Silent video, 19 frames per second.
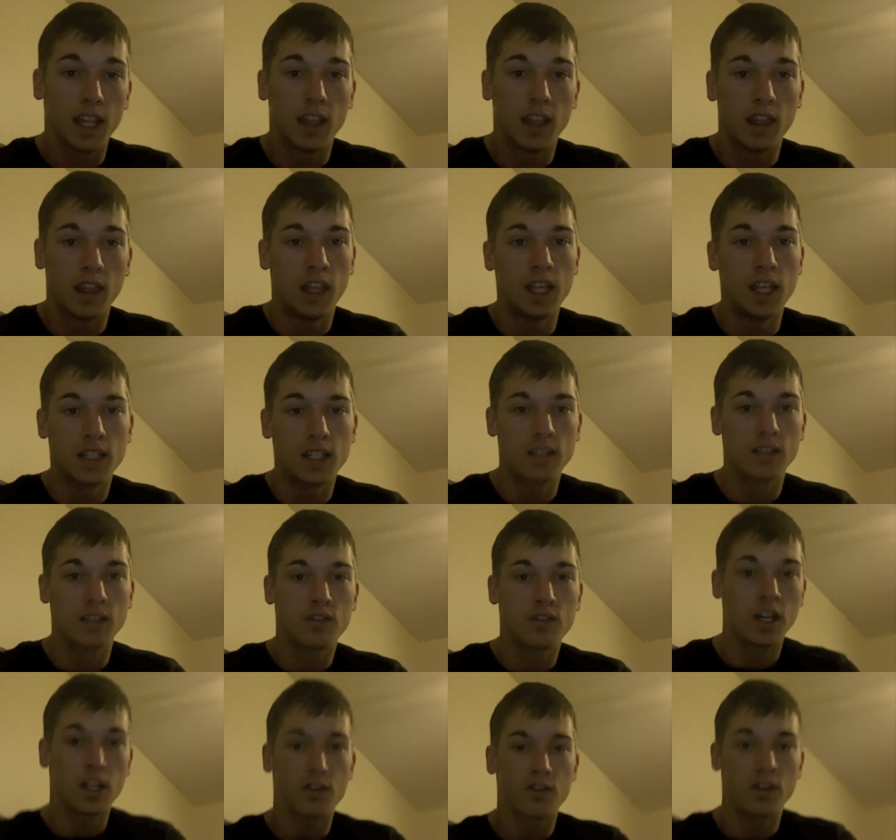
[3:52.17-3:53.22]
This
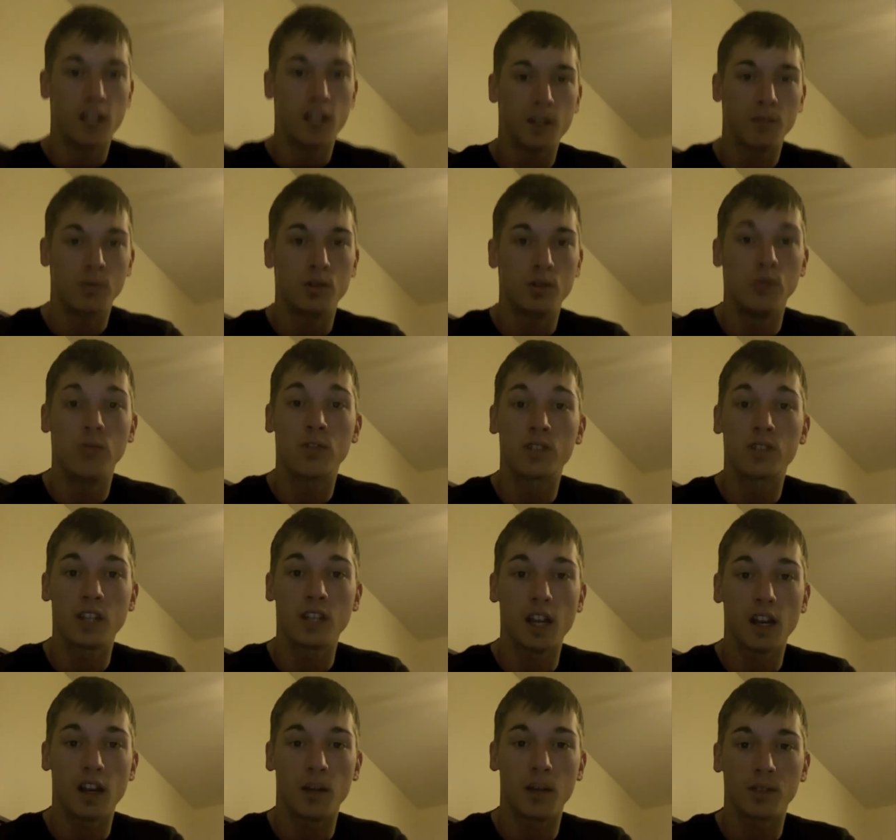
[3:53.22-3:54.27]
transferred him to
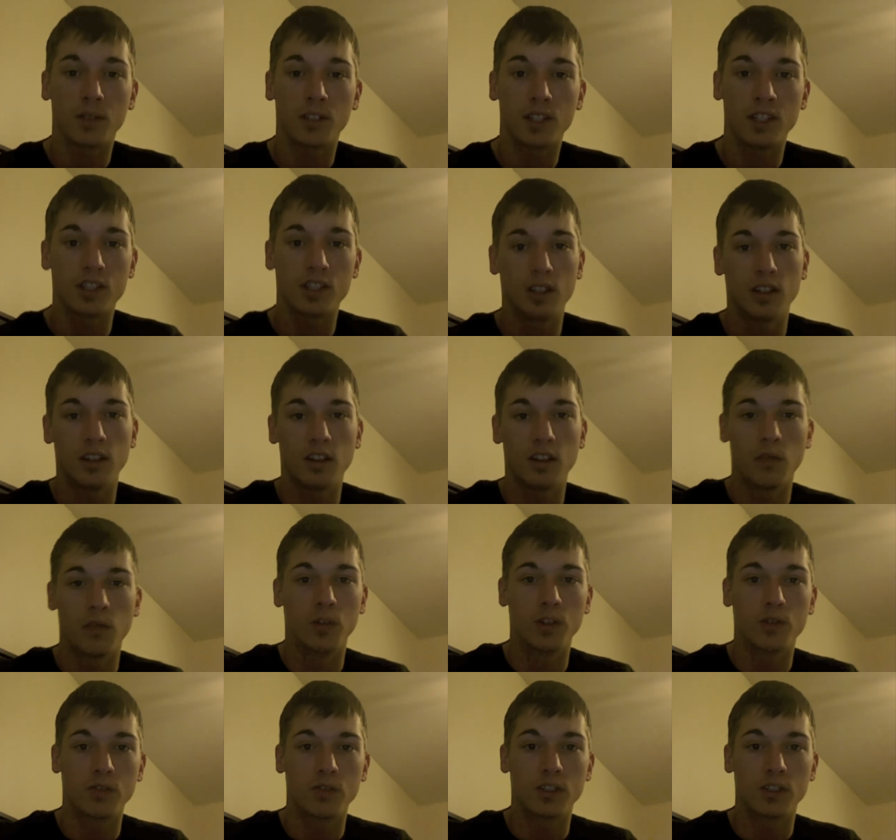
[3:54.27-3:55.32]
state competition,
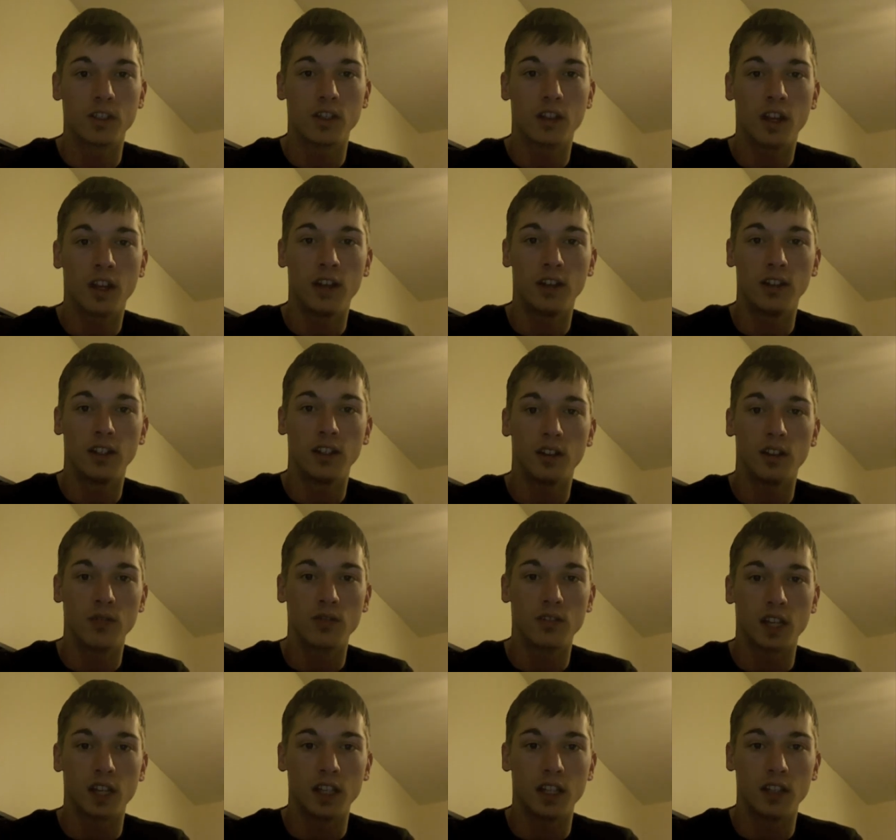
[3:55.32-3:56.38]
which was held in
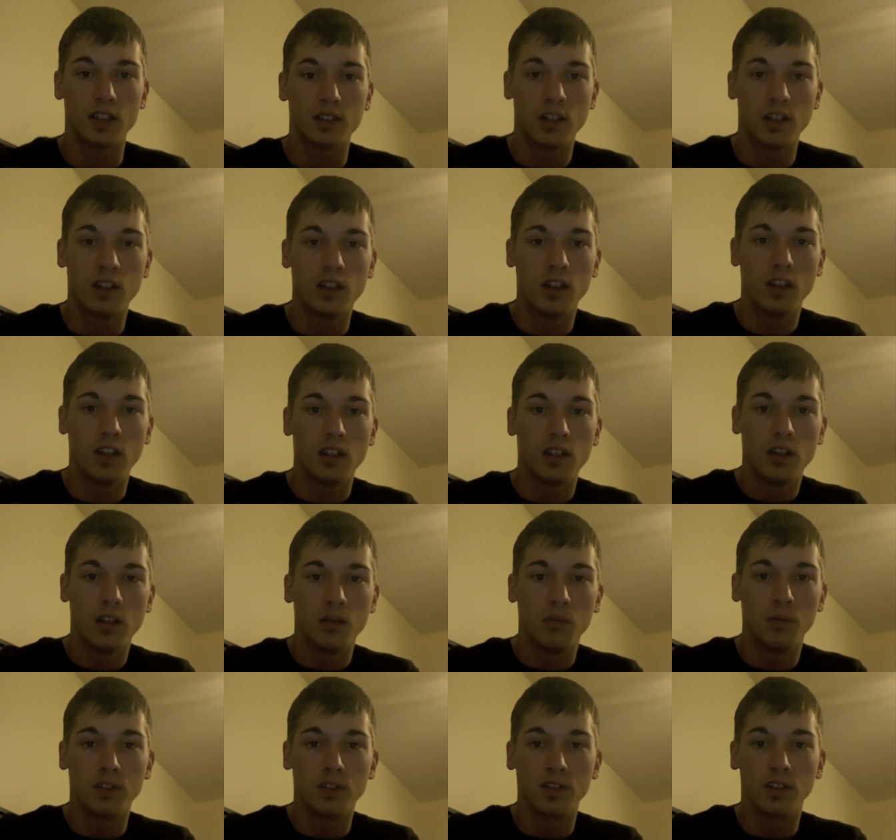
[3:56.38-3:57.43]
Osage,
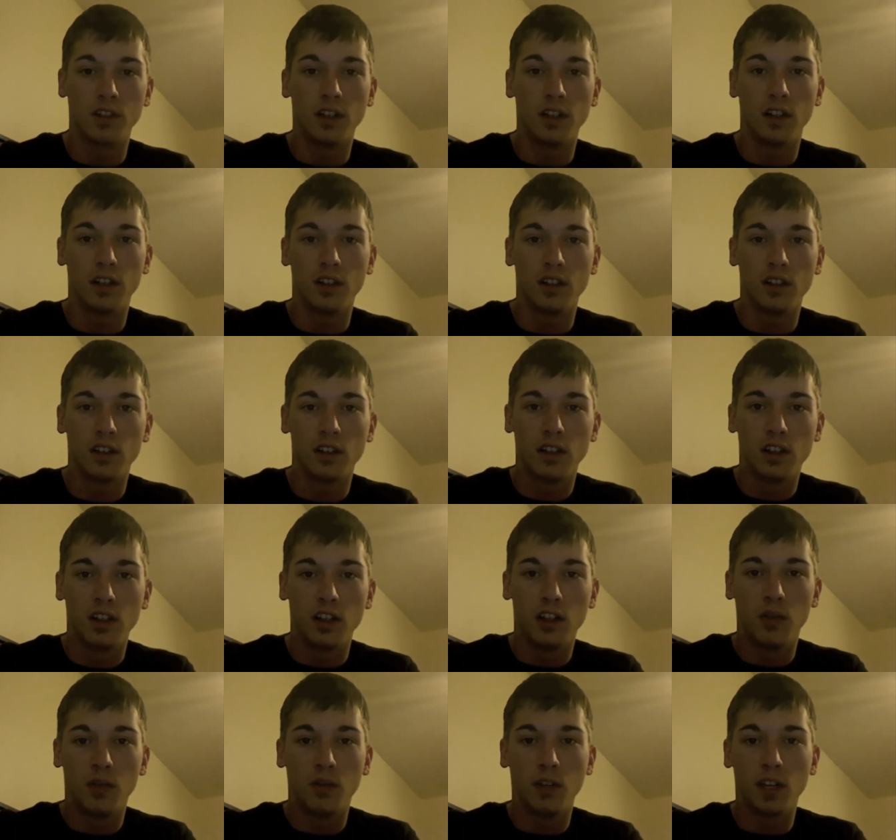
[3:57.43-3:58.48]
Missouri.
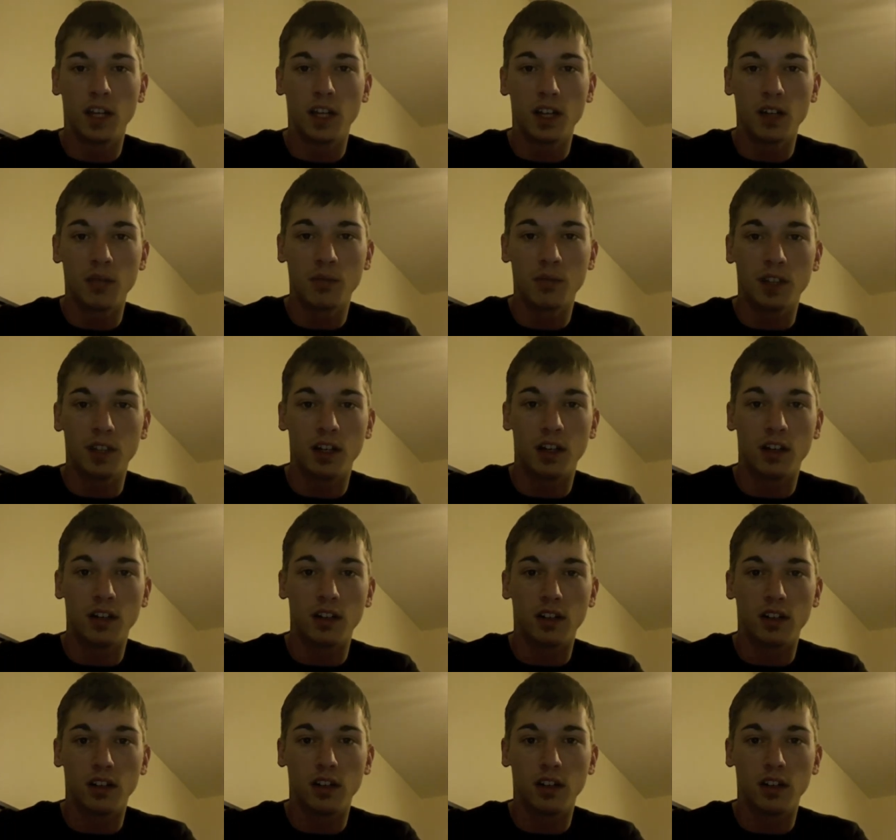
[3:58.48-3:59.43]
When he got up there,